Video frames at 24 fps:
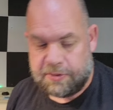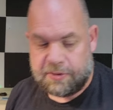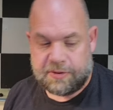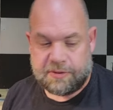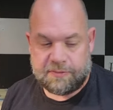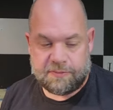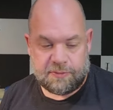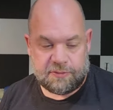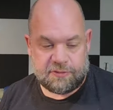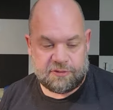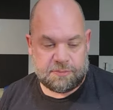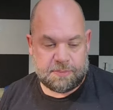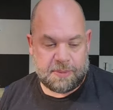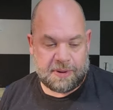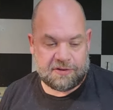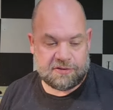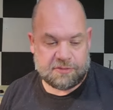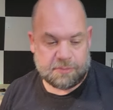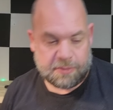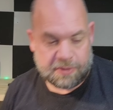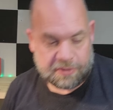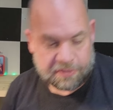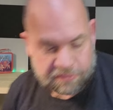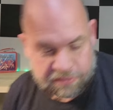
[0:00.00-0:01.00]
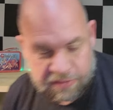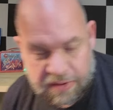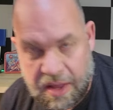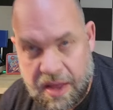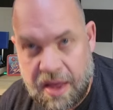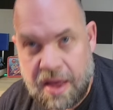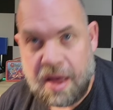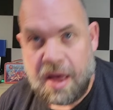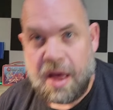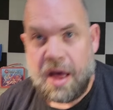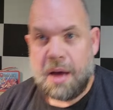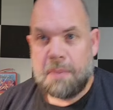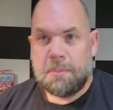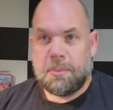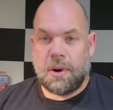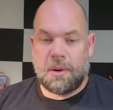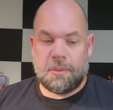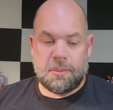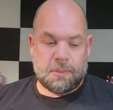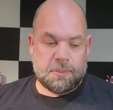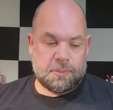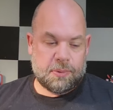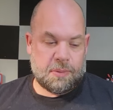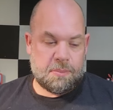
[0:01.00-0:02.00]
your different specimens.
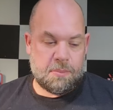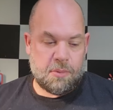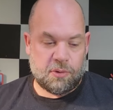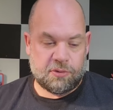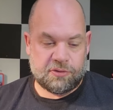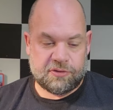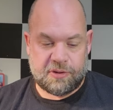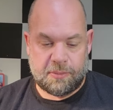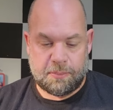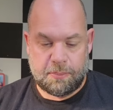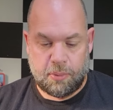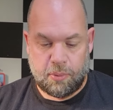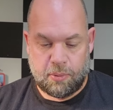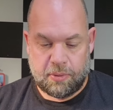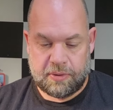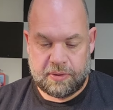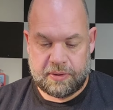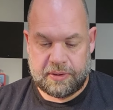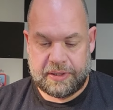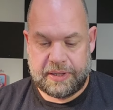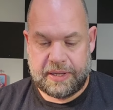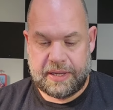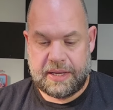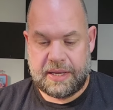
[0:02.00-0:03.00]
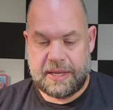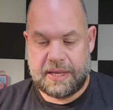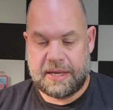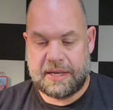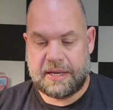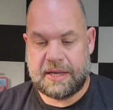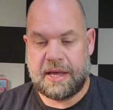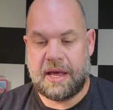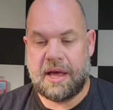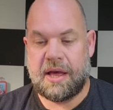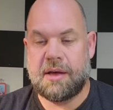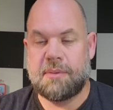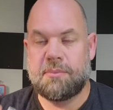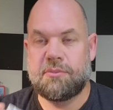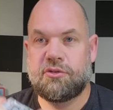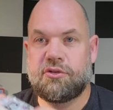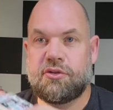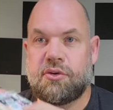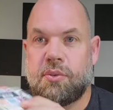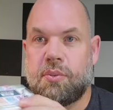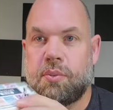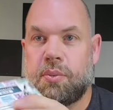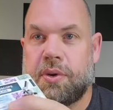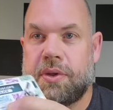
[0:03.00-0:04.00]
Probably most importantly, it
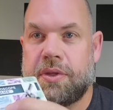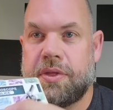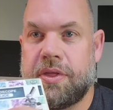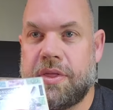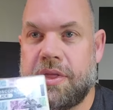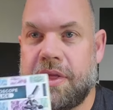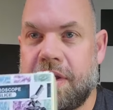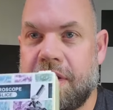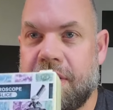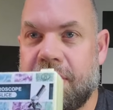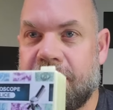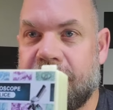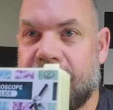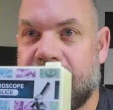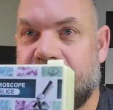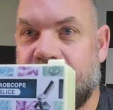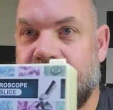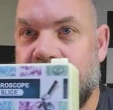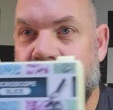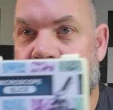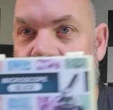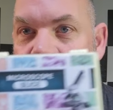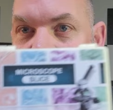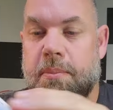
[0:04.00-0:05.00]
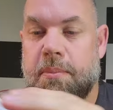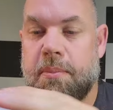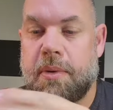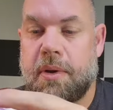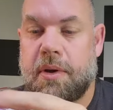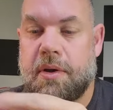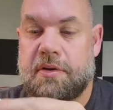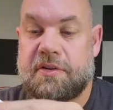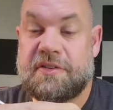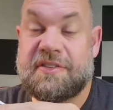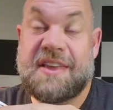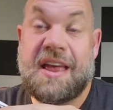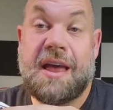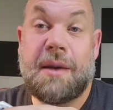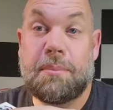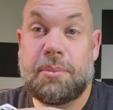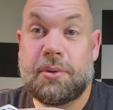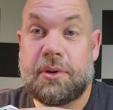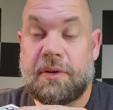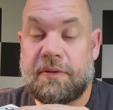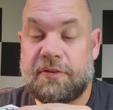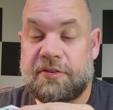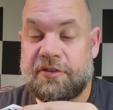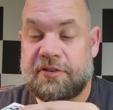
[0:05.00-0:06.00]
comes with this
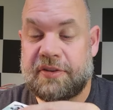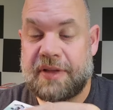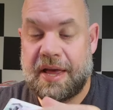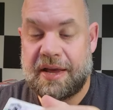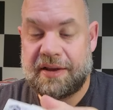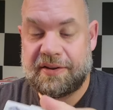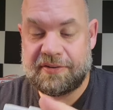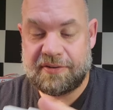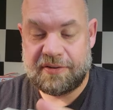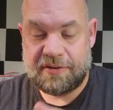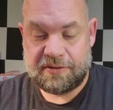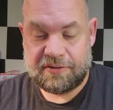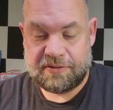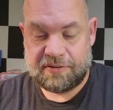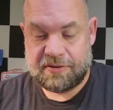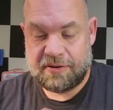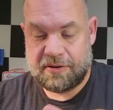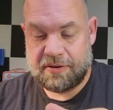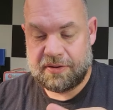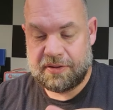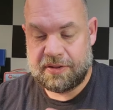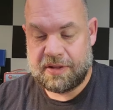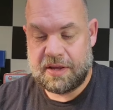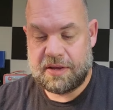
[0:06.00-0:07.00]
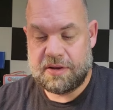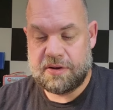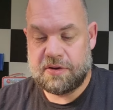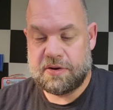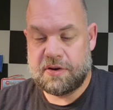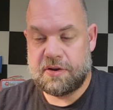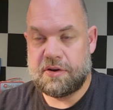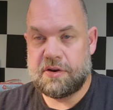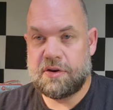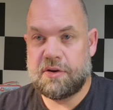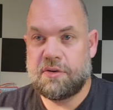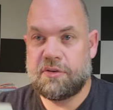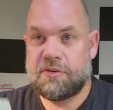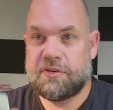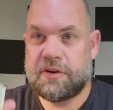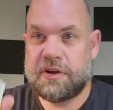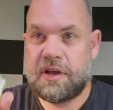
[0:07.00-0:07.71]
sample of slices that you can use.